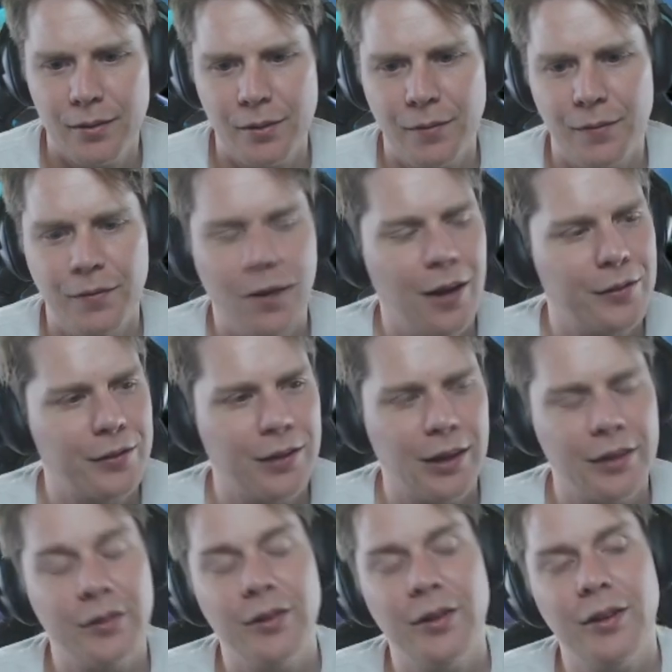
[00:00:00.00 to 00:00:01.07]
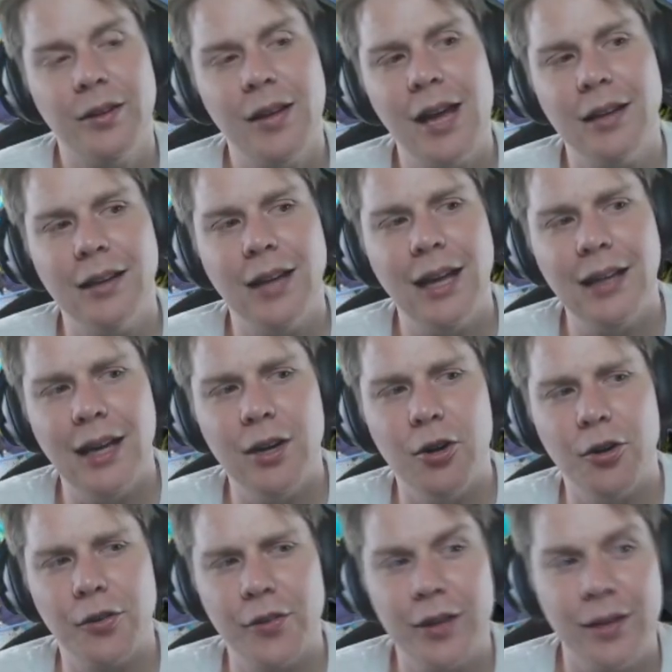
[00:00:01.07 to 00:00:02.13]
5-star, because yeah, Lele
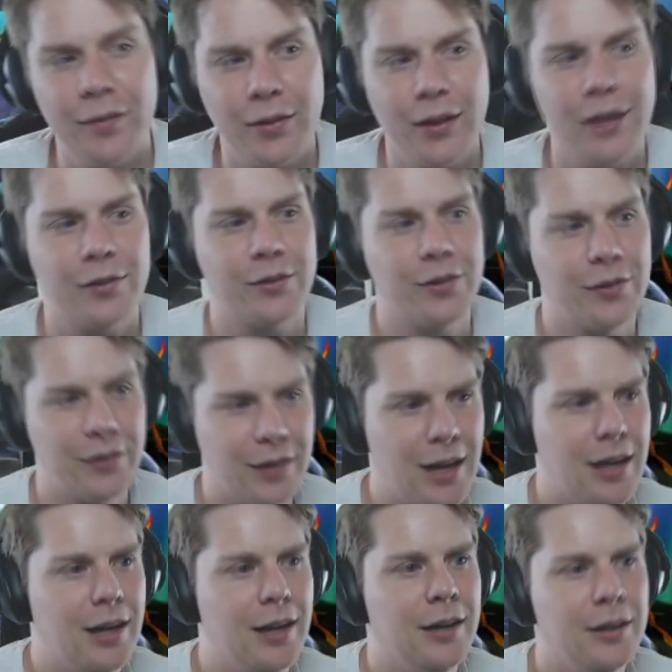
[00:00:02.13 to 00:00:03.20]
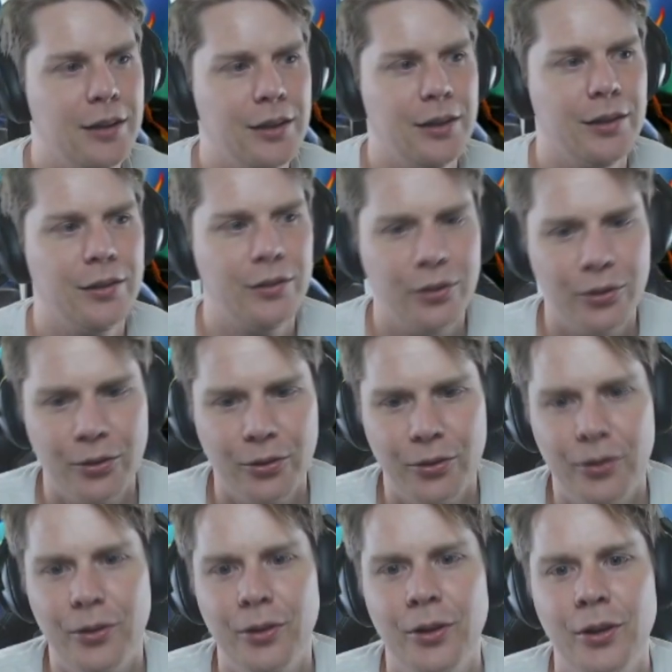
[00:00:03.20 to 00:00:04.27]
also gives an extra star
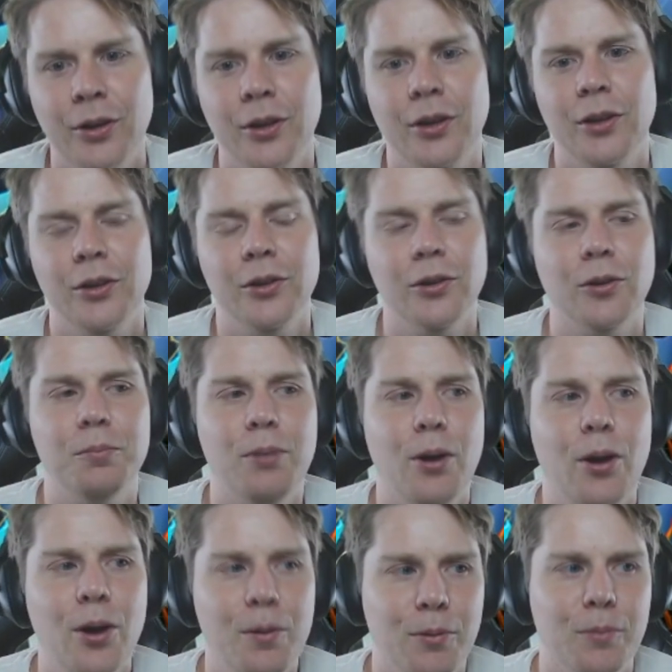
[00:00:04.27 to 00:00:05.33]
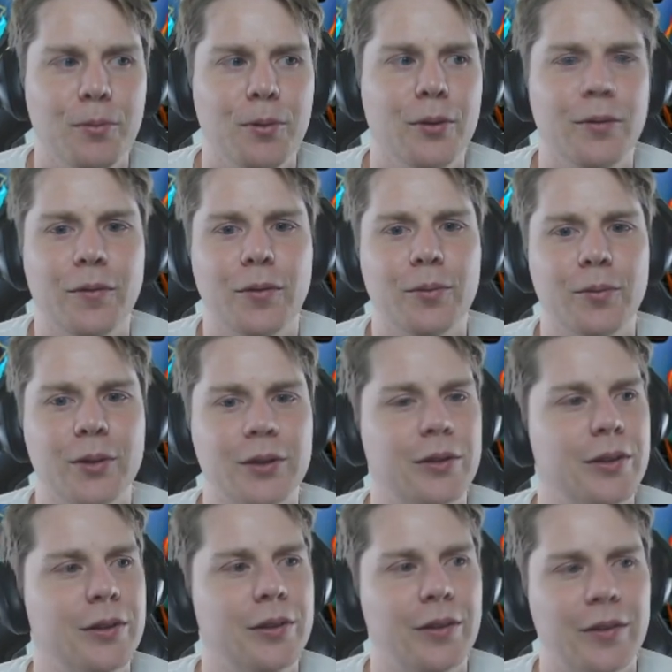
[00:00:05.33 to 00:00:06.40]
to your purple moves, which
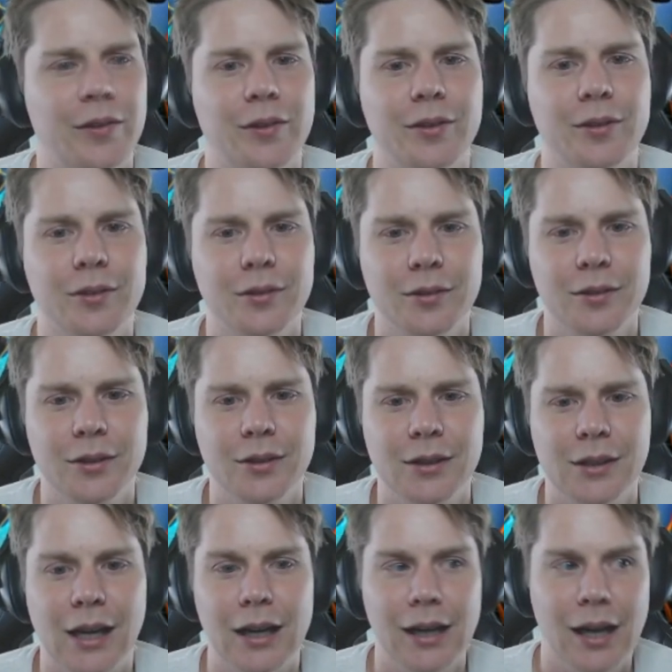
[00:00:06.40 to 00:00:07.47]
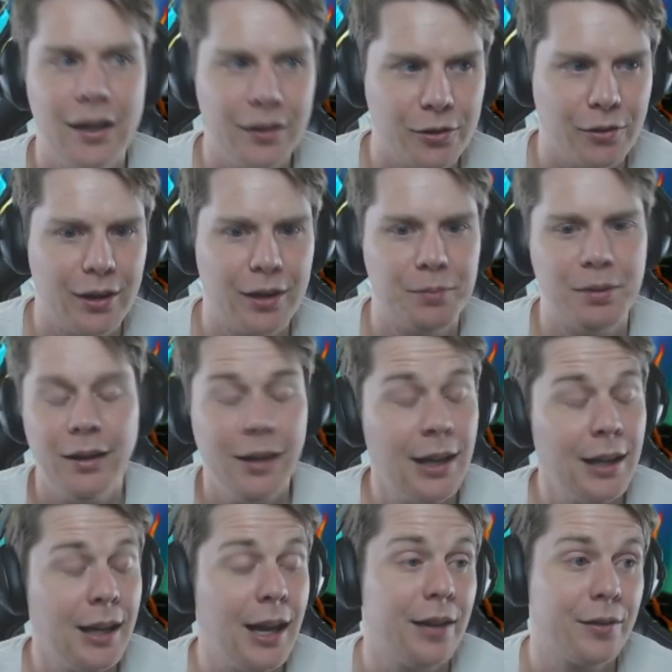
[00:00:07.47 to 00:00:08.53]
is another great ability.
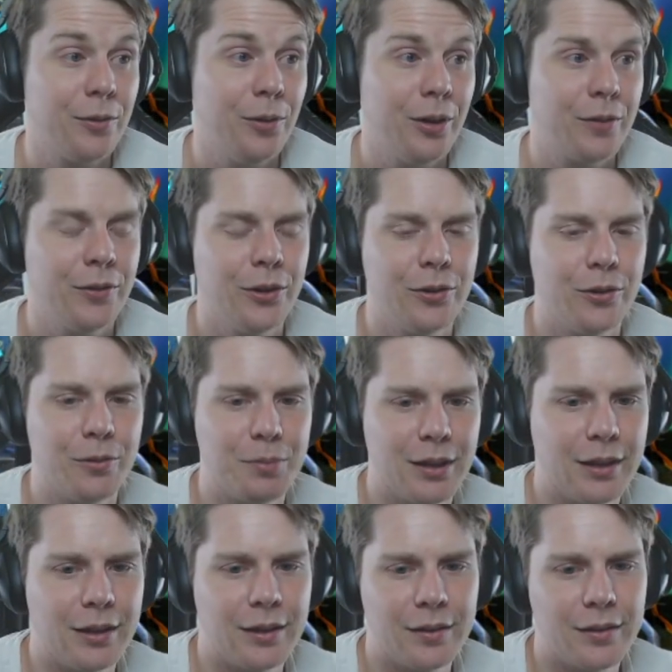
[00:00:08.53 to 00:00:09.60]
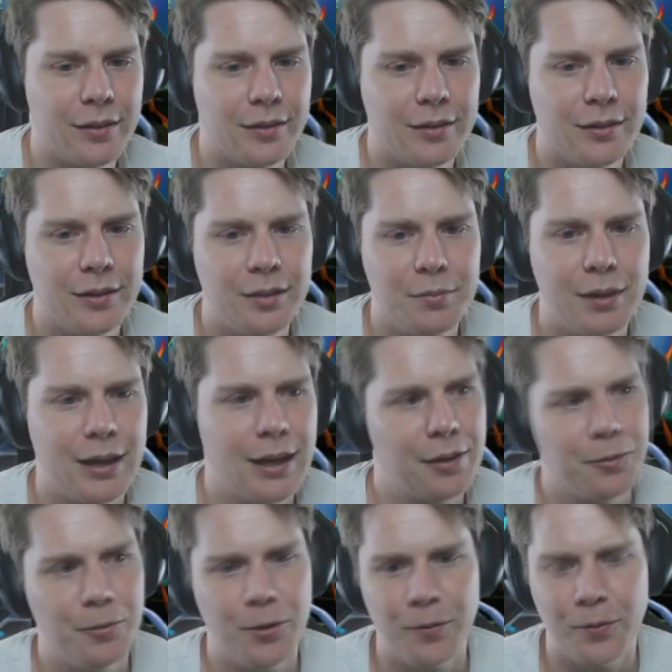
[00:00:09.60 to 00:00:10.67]
Lele has quite a few good abilities. Being able
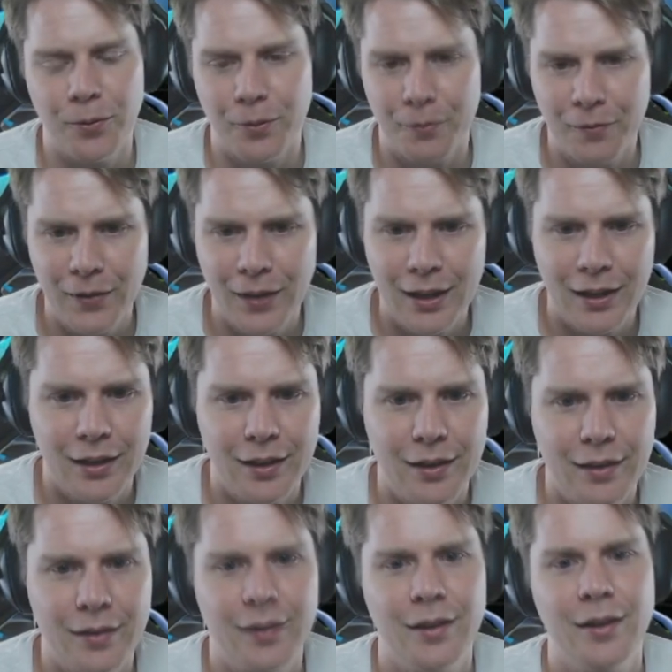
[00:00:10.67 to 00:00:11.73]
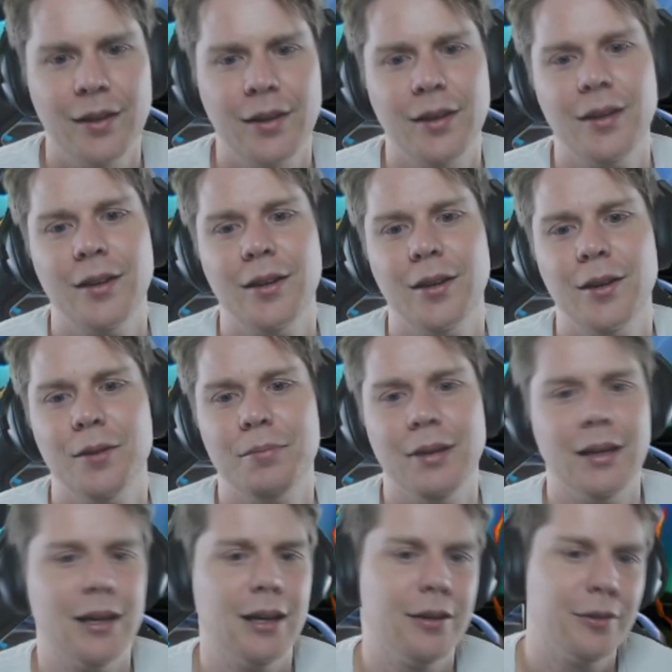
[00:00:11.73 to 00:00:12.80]
to move through figures,
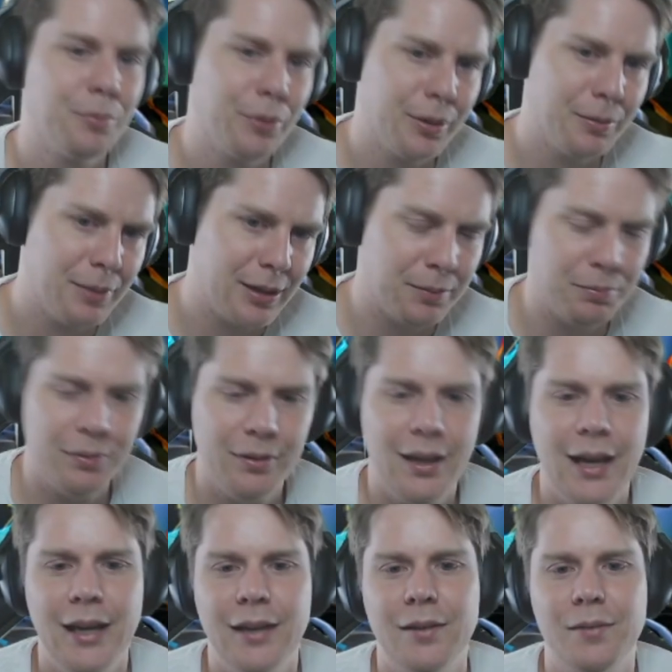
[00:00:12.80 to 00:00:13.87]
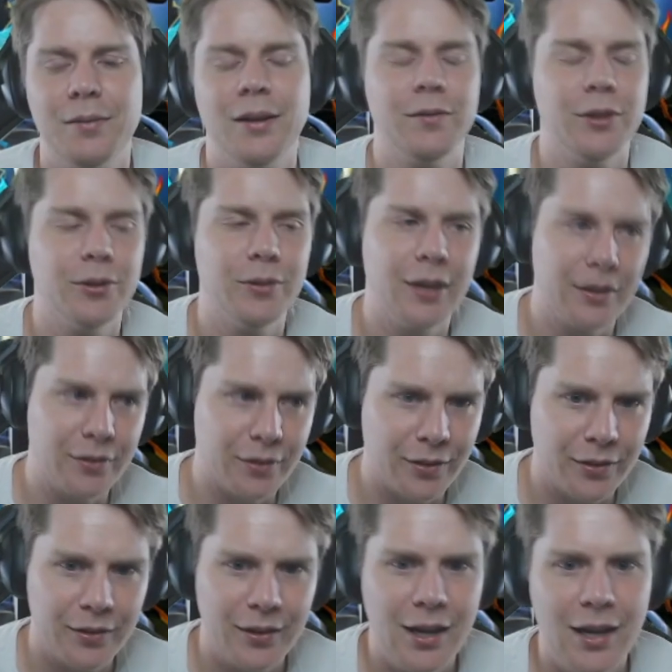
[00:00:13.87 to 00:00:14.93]
being able to bring liquid plates, giving you an extra
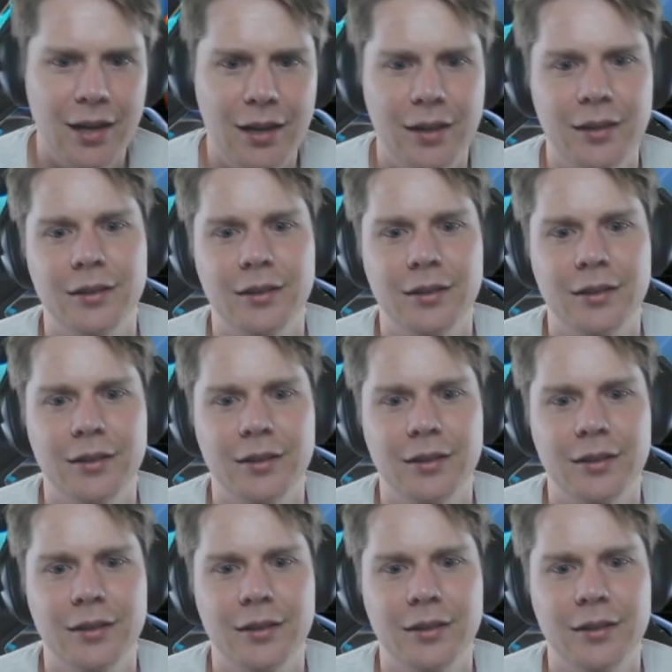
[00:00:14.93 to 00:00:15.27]
star,